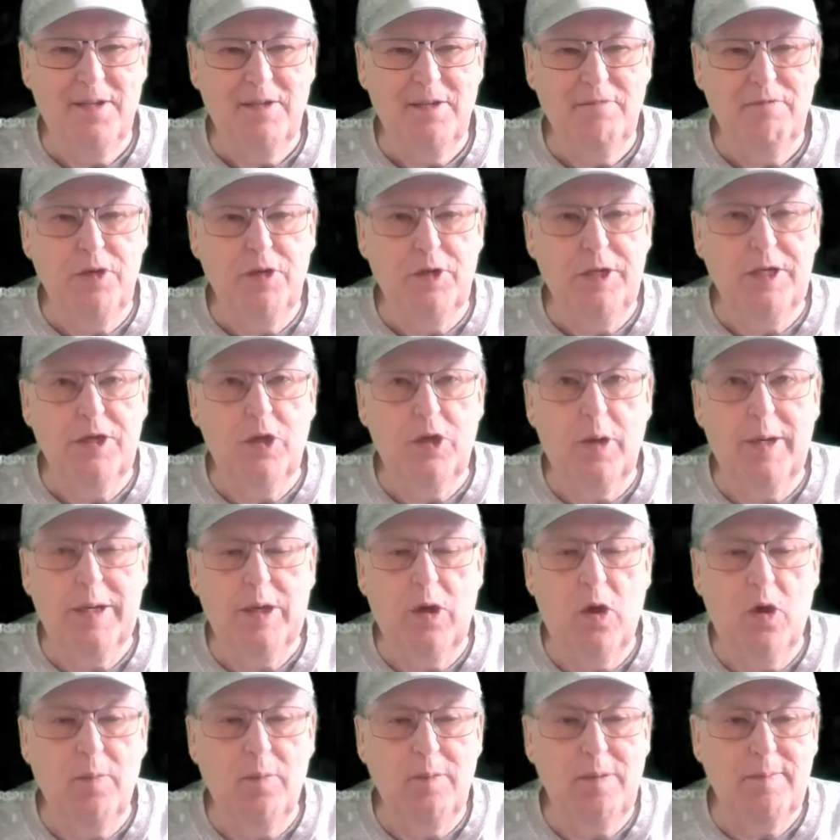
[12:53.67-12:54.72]
Routing going
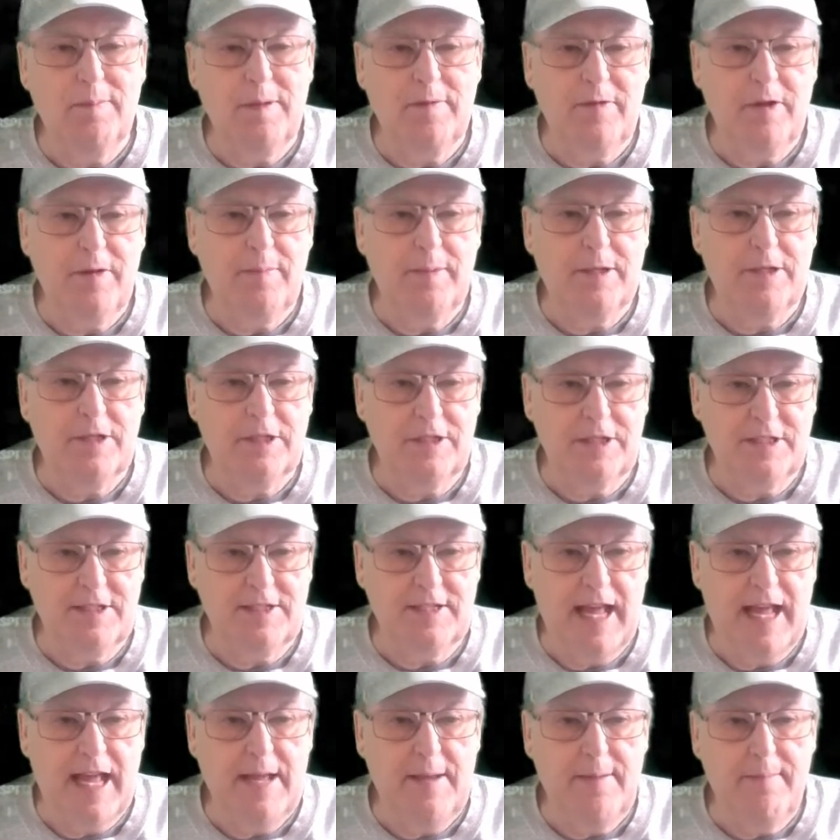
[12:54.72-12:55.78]
home will be very much the
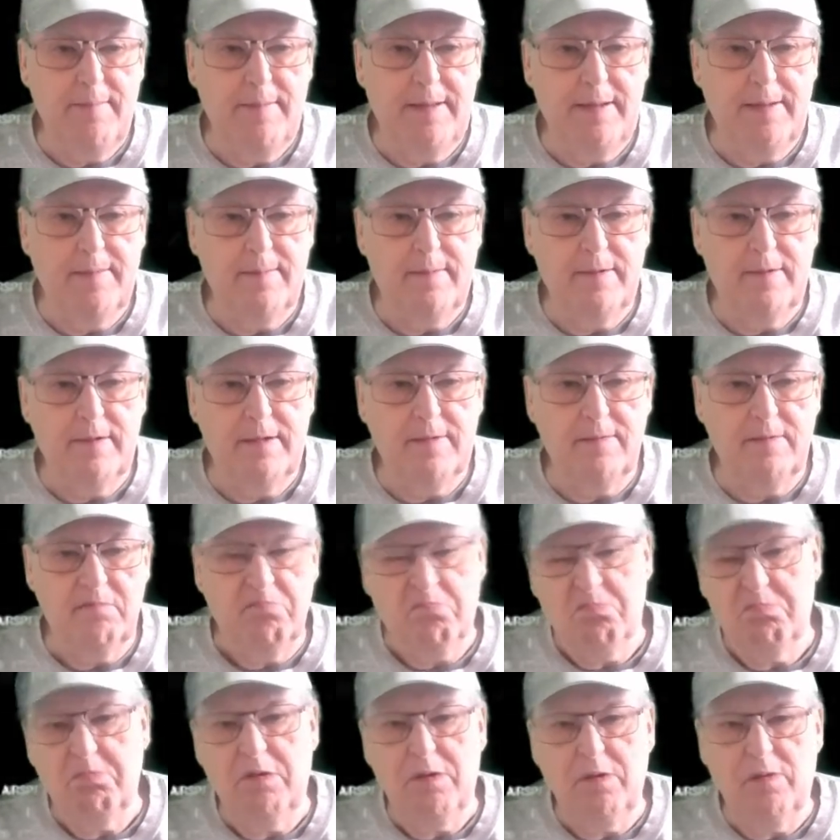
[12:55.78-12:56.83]
same, and
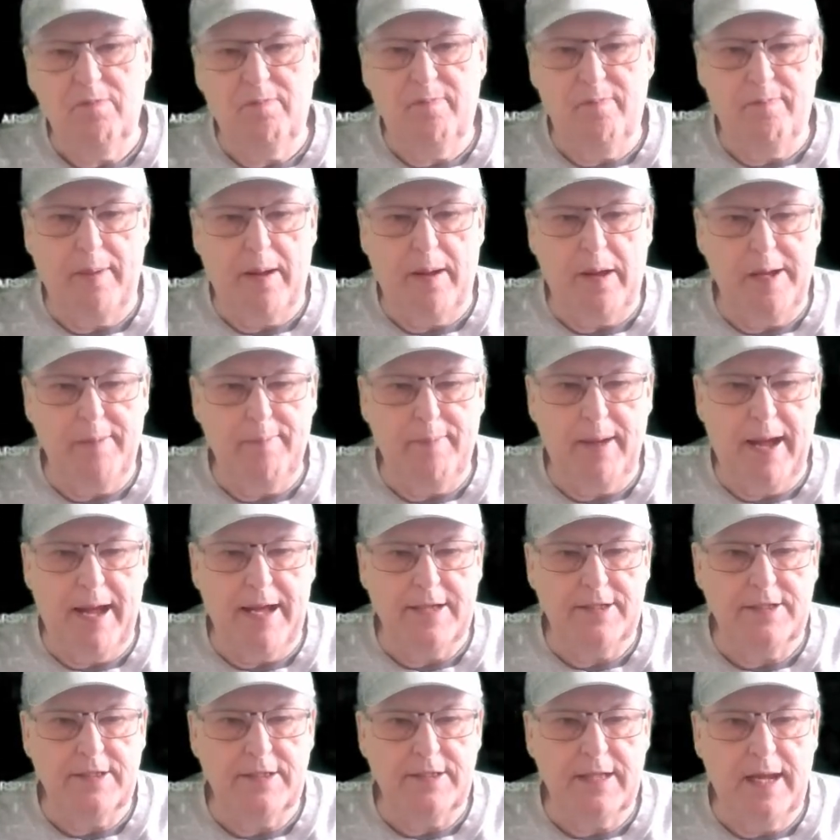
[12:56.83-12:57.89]
we'll probably
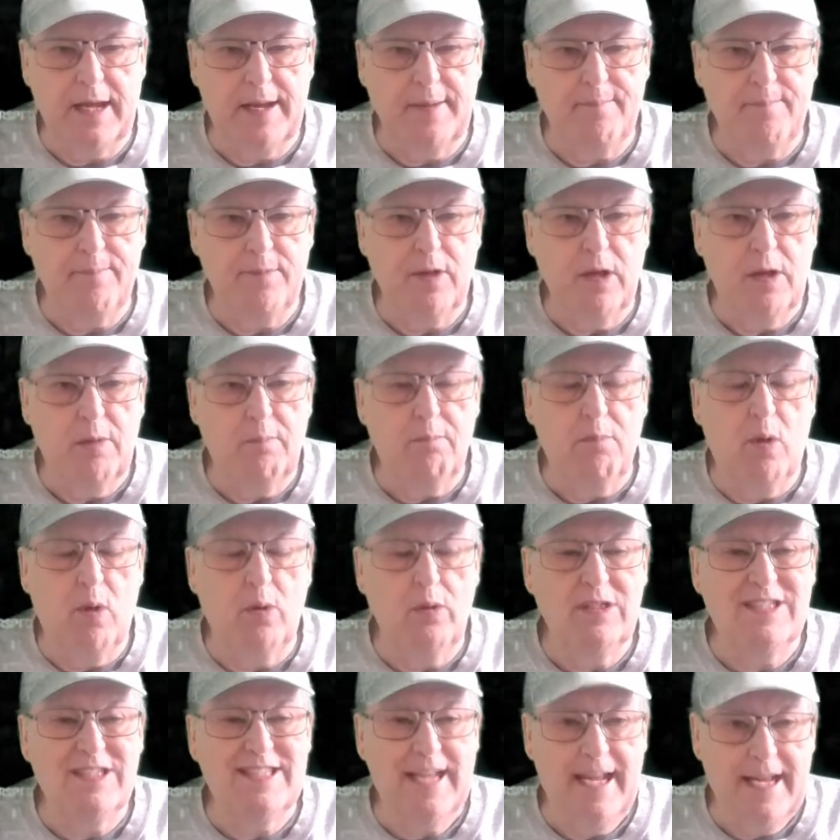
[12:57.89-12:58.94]
pass
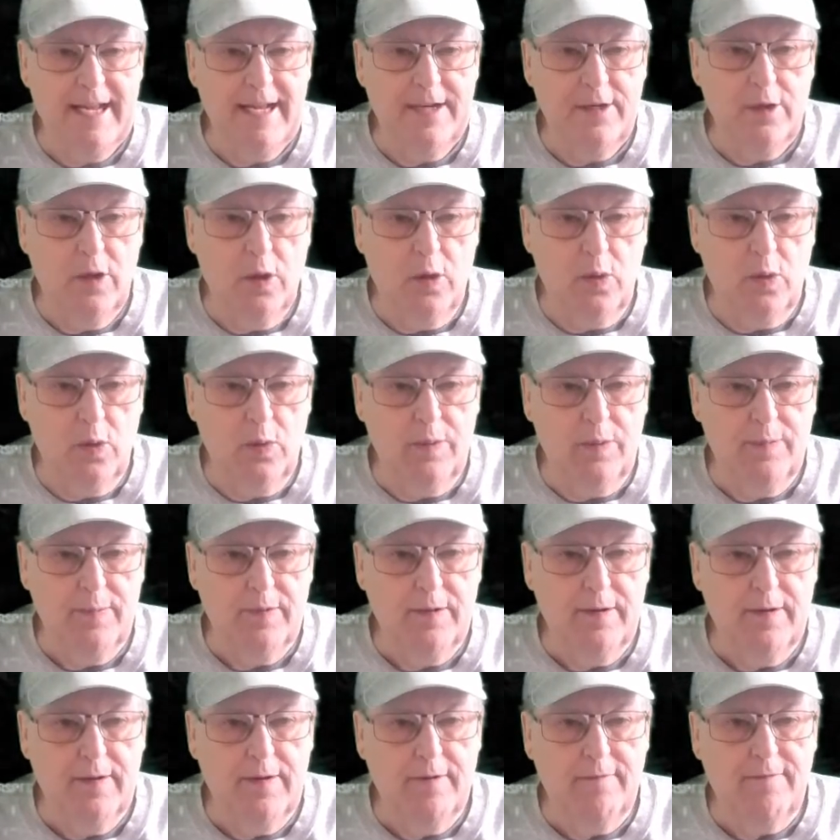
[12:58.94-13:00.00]
Mondsee and go
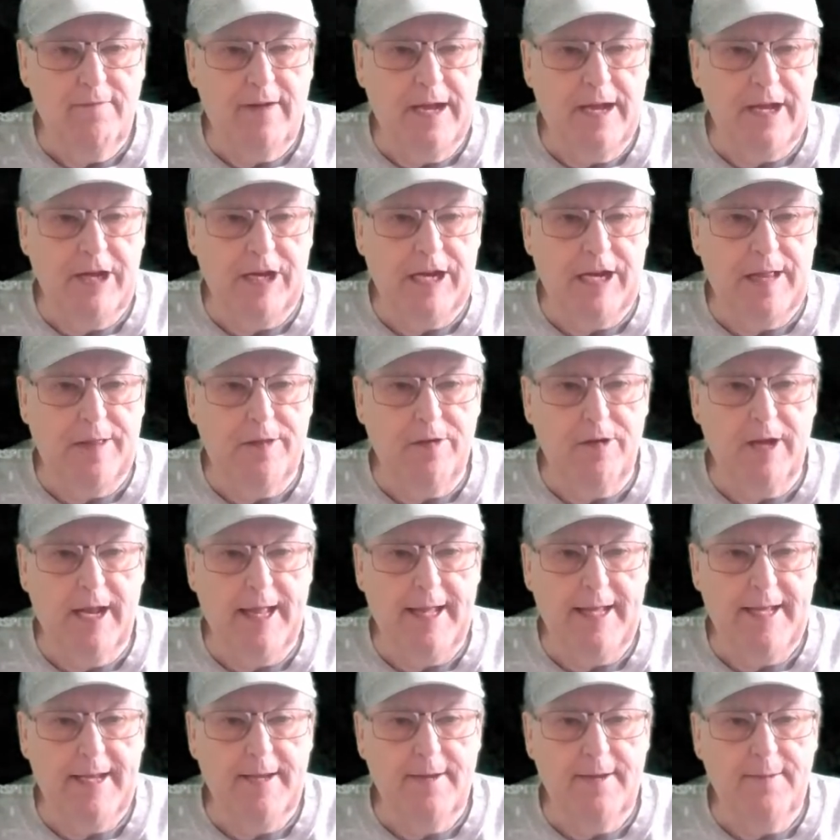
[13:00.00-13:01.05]
via another lake.